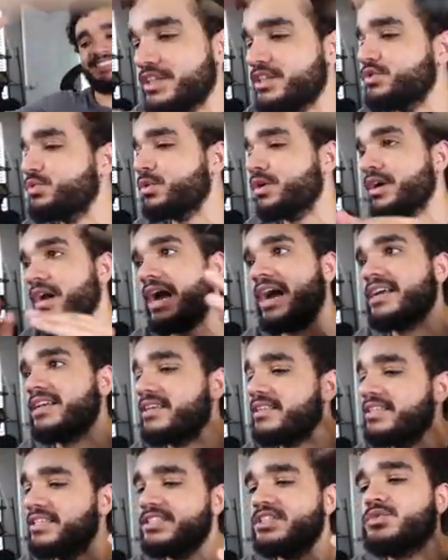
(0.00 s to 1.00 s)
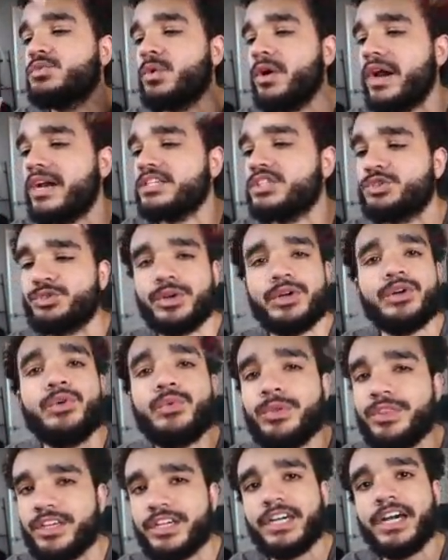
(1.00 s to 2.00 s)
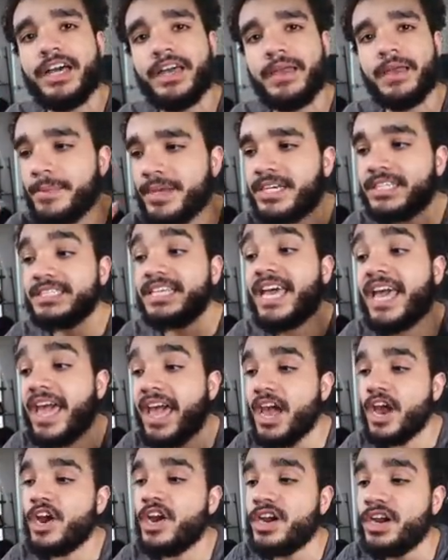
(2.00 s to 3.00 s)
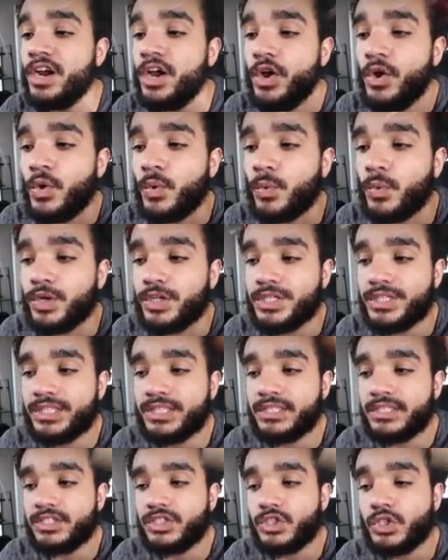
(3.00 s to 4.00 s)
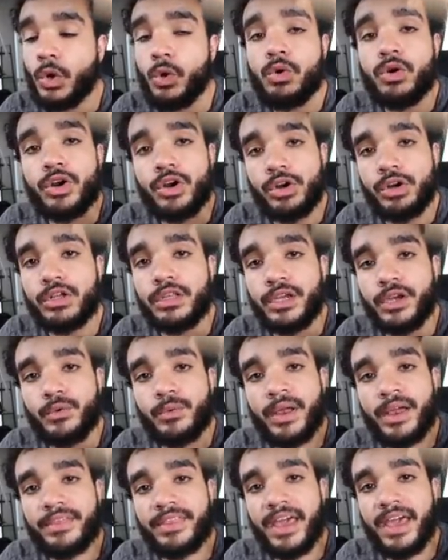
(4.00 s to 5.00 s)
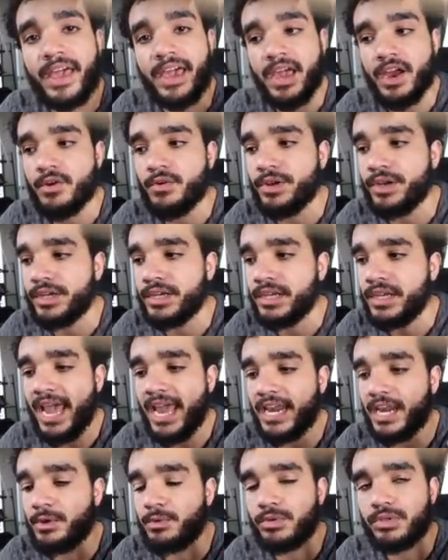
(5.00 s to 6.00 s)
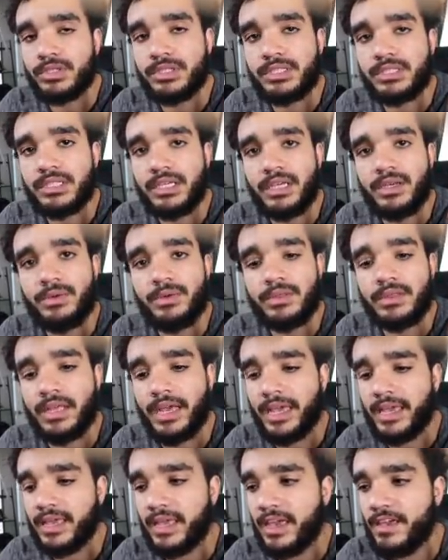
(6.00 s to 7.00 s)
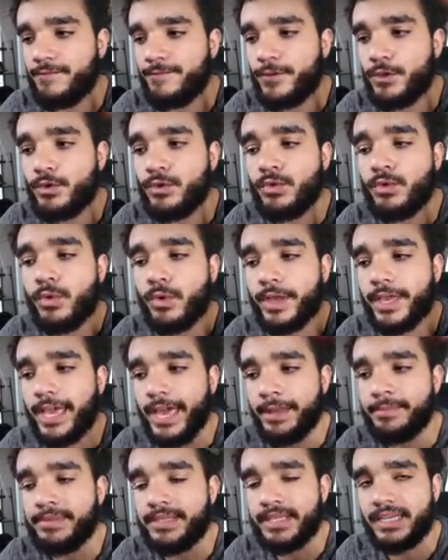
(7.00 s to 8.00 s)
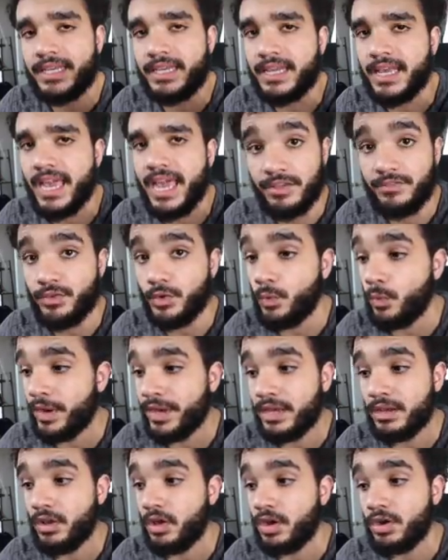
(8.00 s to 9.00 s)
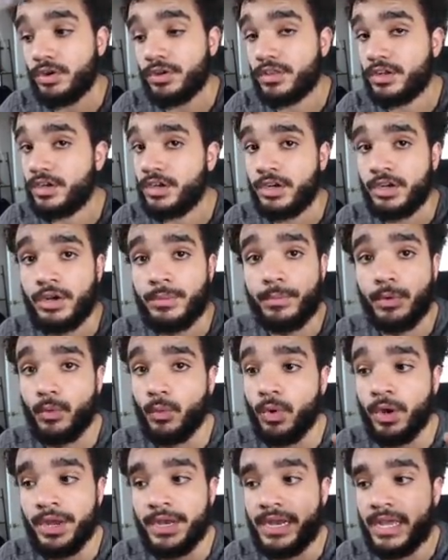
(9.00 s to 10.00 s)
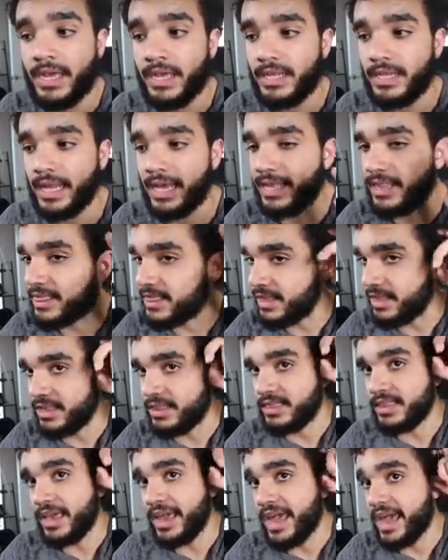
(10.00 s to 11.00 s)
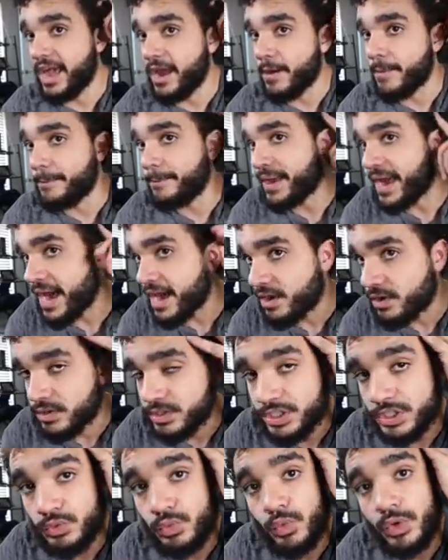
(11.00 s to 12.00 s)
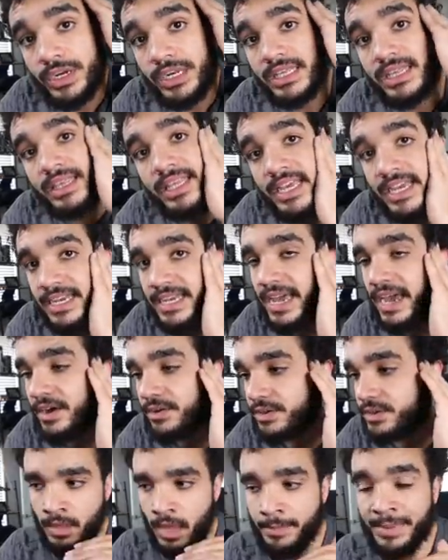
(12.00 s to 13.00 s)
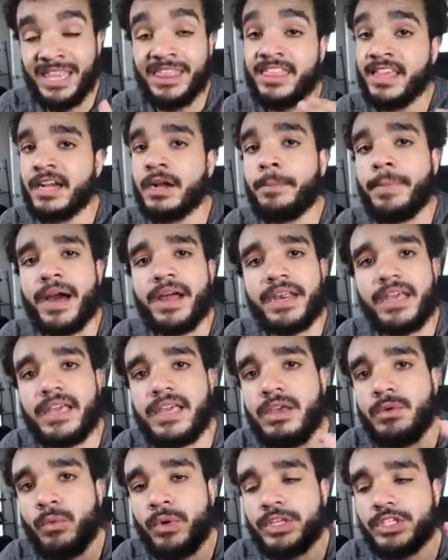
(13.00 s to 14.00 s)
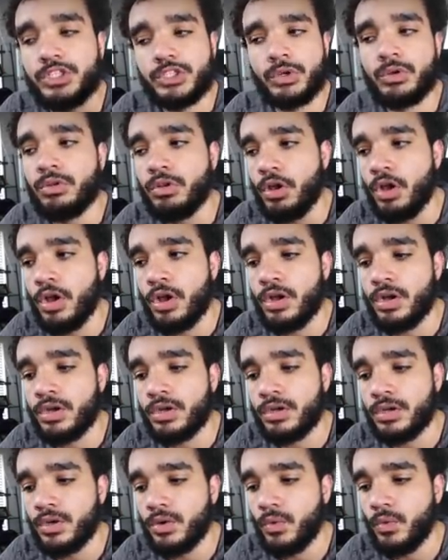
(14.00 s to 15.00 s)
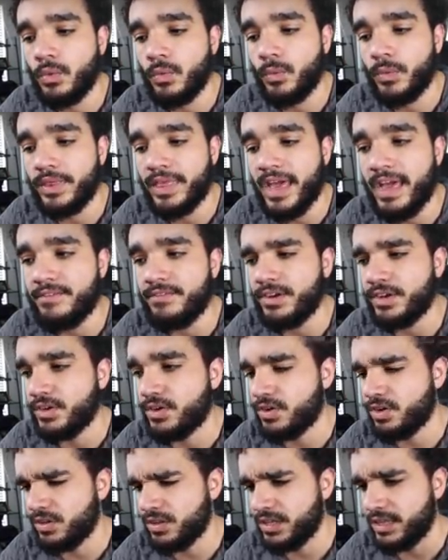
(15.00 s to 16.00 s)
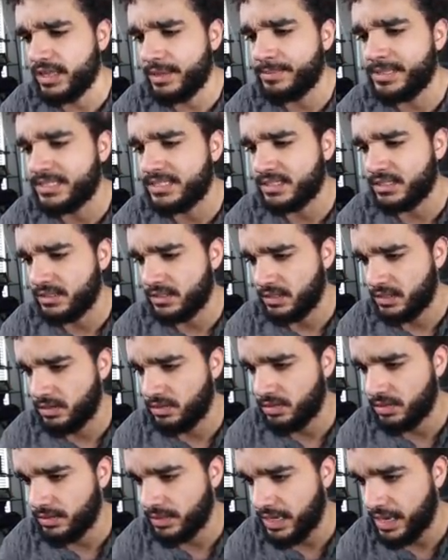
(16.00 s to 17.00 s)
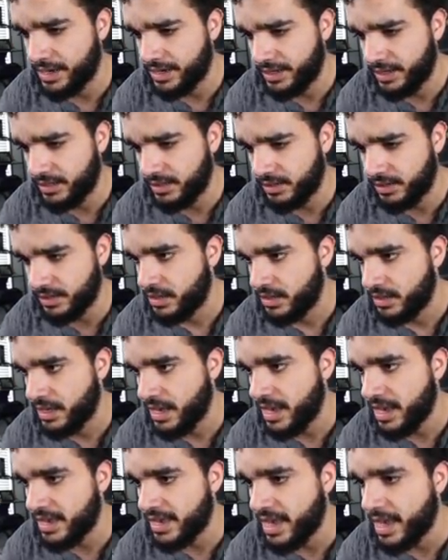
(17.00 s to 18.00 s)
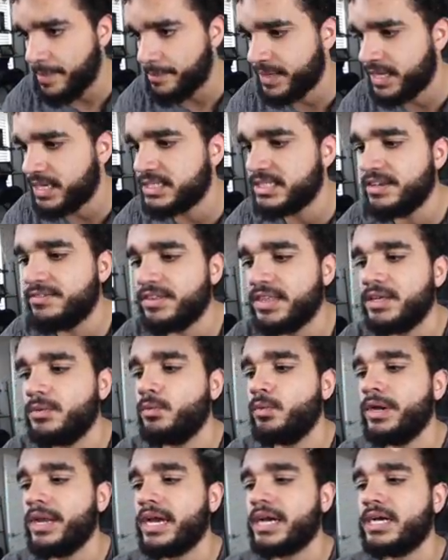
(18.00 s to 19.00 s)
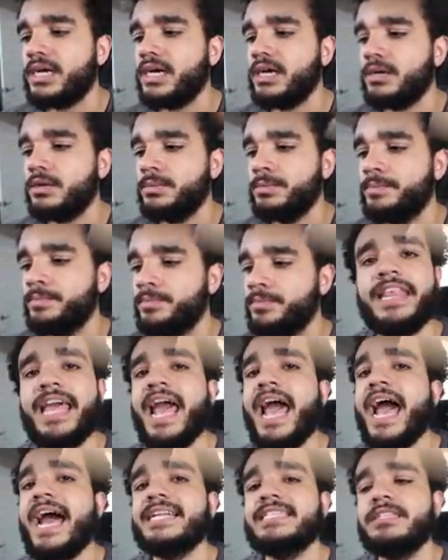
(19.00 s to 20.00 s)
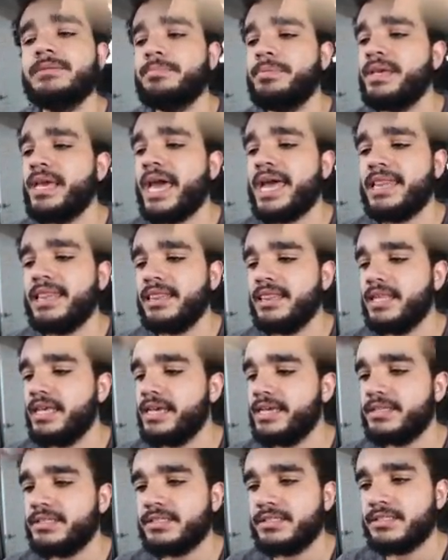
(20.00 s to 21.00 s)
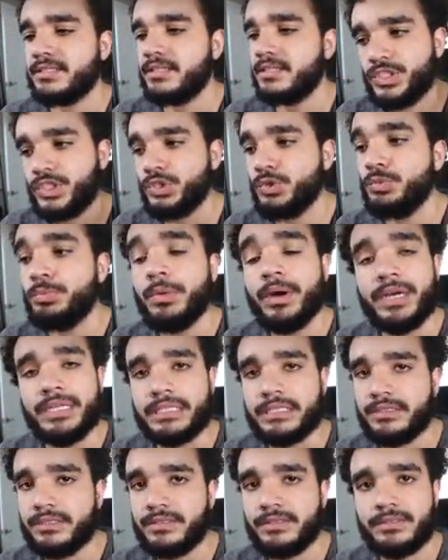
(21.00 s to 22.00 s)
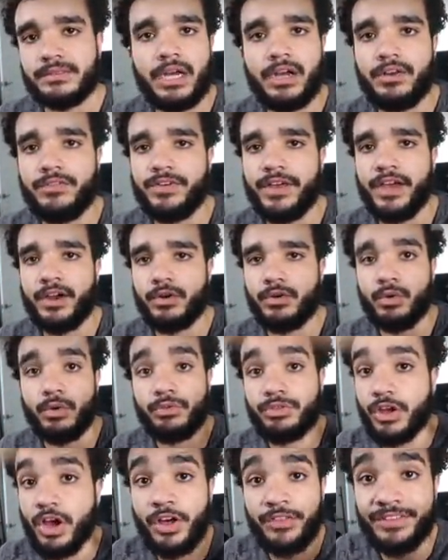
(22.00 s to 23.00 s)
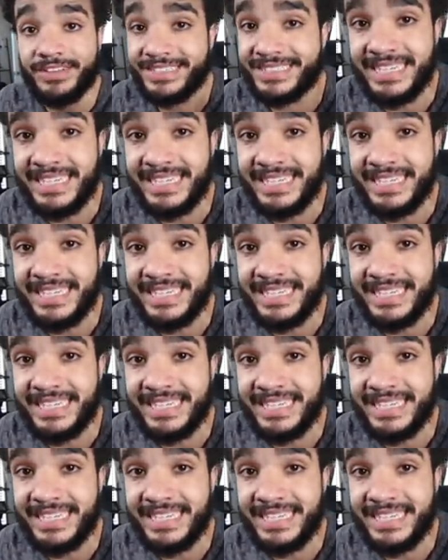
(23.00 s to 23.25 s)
this is where I struggle with the cut, because the hair was so curly around that area. And it was like, if you went longer than a number one, like the hair pattern just wouldn't lay down. I mean, think about it. He went so long with having it curly. Let me see, hold up, how do you look? Yeah, because even when I cut them, there had to be at least 2 months of hair growth on the